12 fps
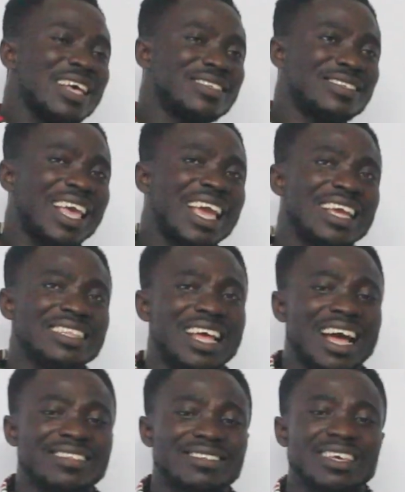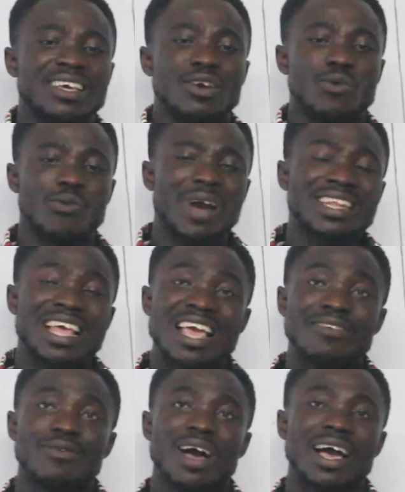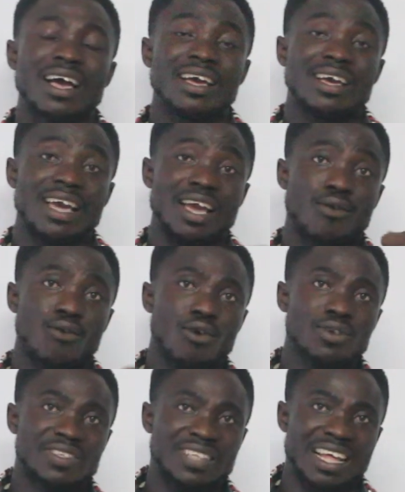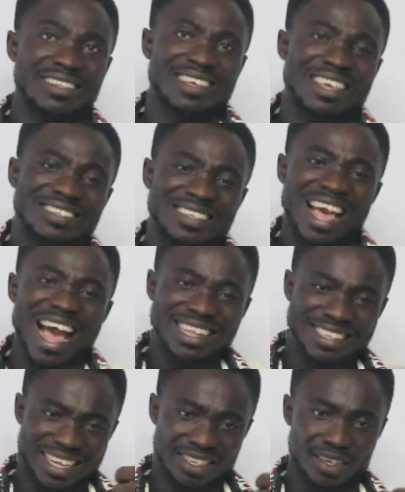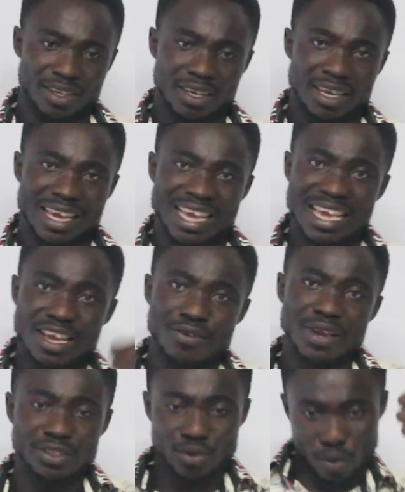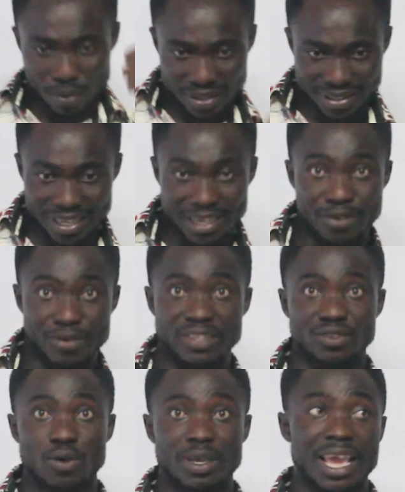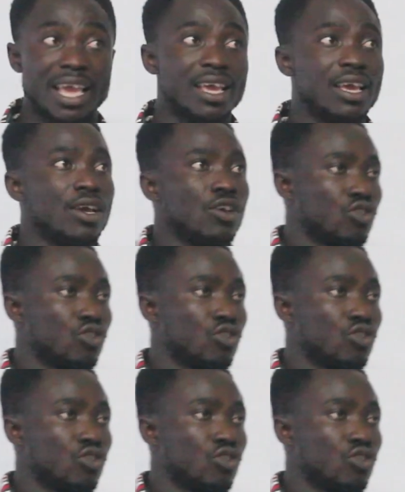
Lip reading: are saying that whenever a constant is added, increase or decrease, okay?